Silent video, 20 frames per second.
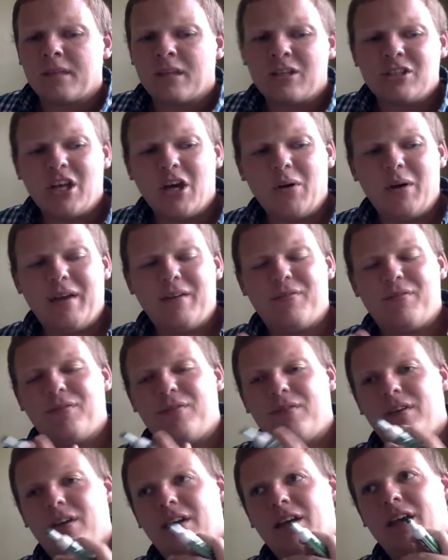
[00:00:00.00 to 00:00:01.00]
So
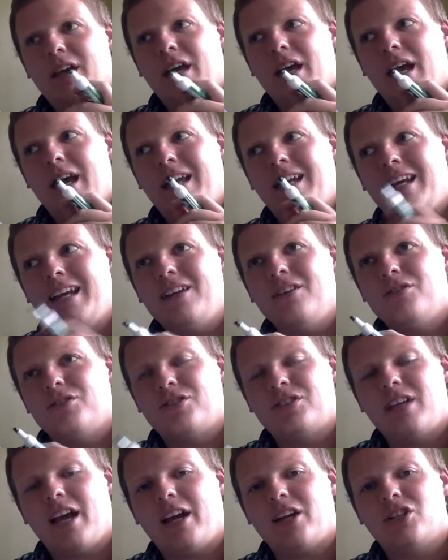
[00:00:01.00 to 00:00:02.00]
if an
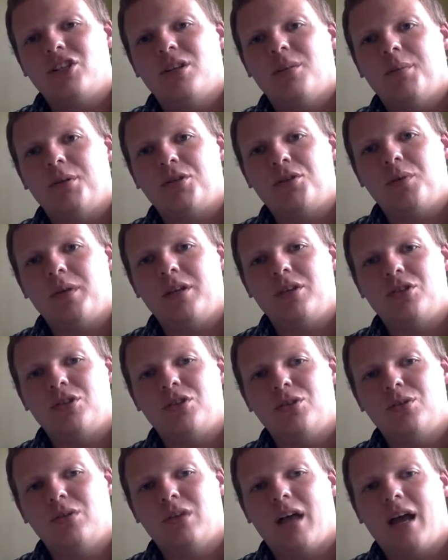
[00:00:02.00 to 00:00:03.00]
intersection between
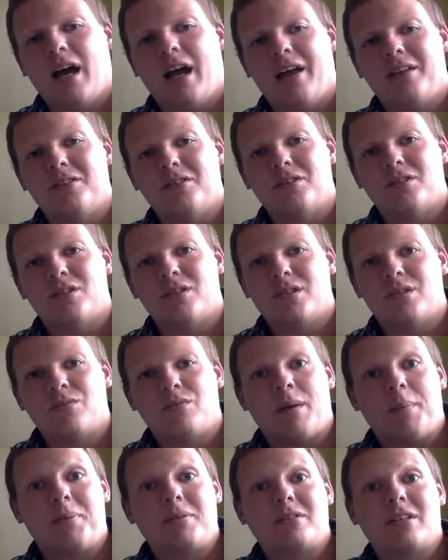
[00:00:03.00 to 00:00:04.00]
two lines
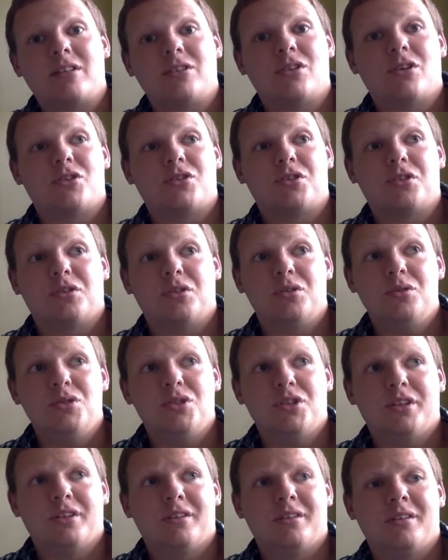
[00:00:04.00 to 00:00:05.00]
represents our
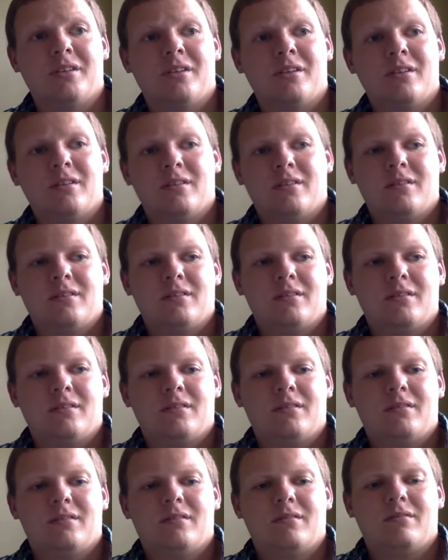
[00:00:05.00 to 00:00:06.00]
solution,
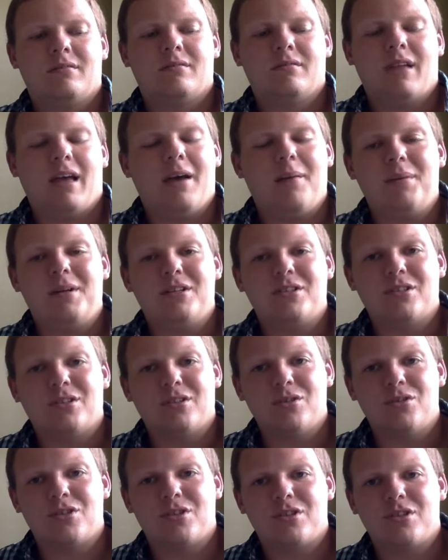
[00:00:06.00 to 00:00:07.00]
how many
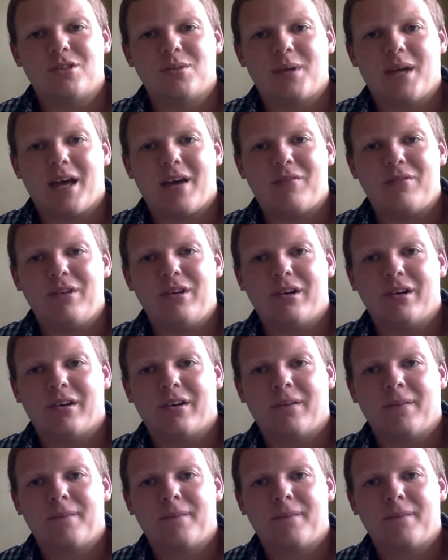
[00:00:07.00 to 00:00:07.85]
solutions do we have here?